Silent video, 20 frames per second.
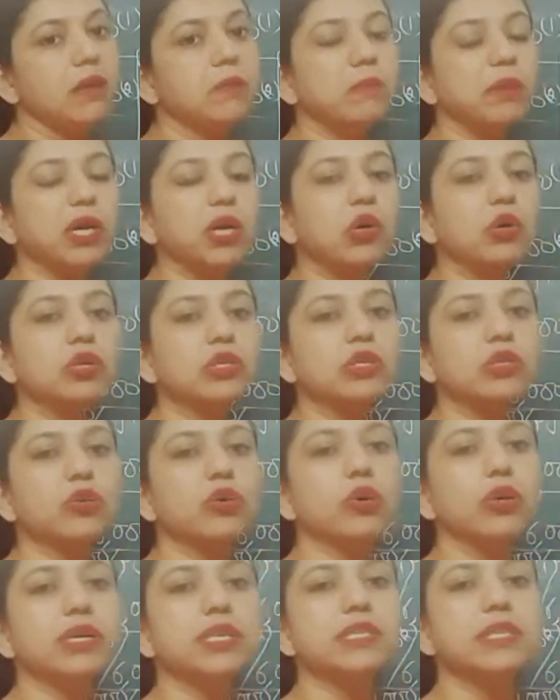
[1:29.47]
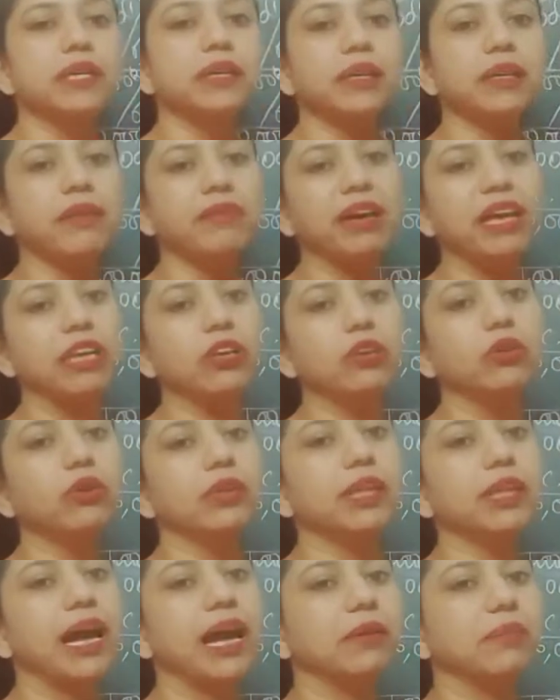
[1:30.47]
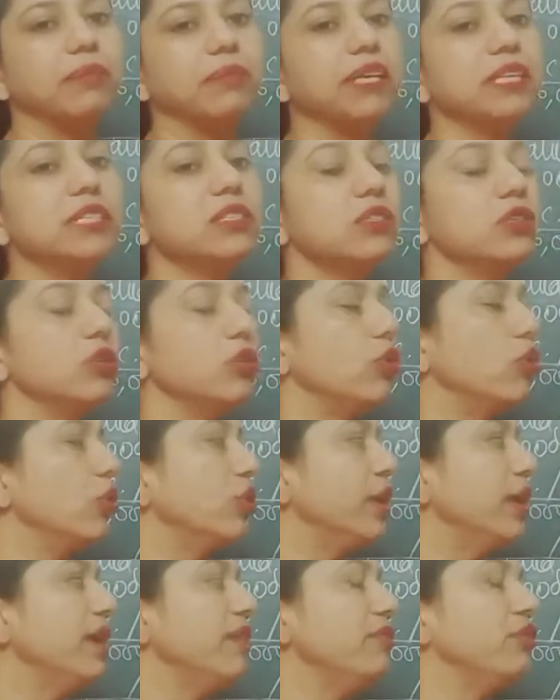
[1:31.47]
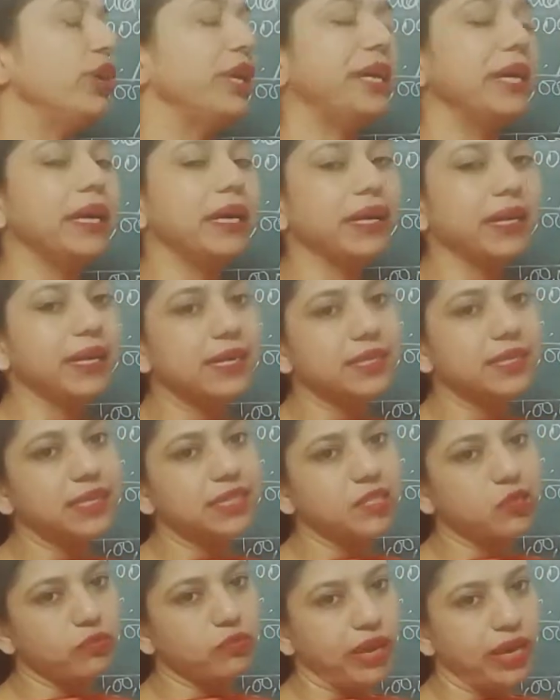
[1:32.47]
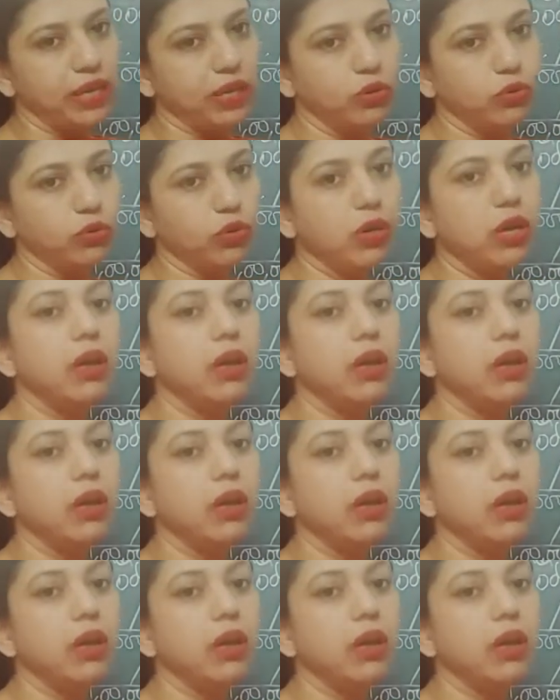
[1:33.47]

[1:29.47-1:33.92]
Because stock is undervalued, that means wrongly we decrease its value.